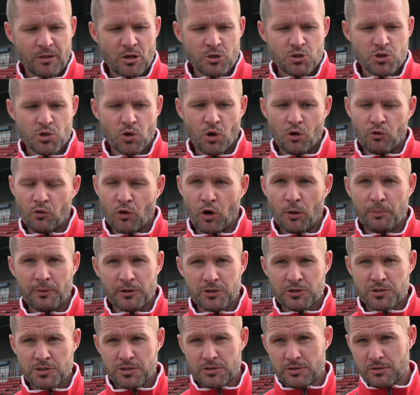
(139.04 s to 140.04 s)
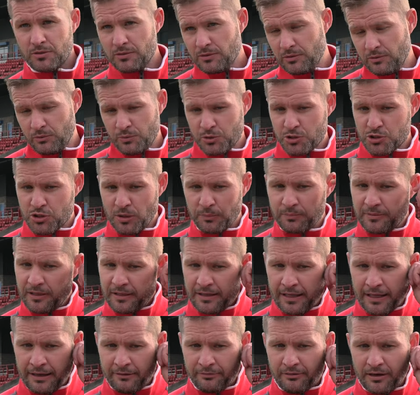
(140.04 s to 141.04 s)
Scott Roberts was
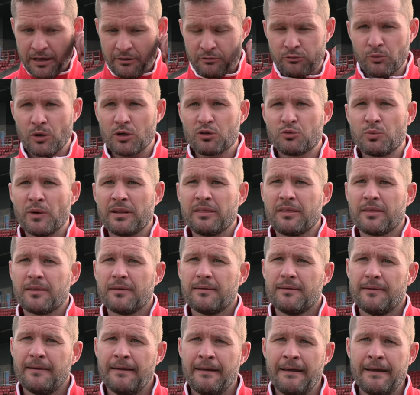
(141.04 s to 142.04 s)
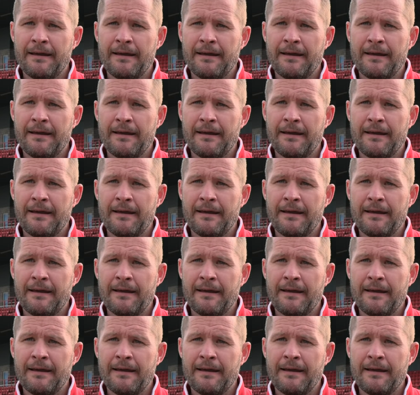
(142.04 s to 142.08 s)
somebody that I've worked with at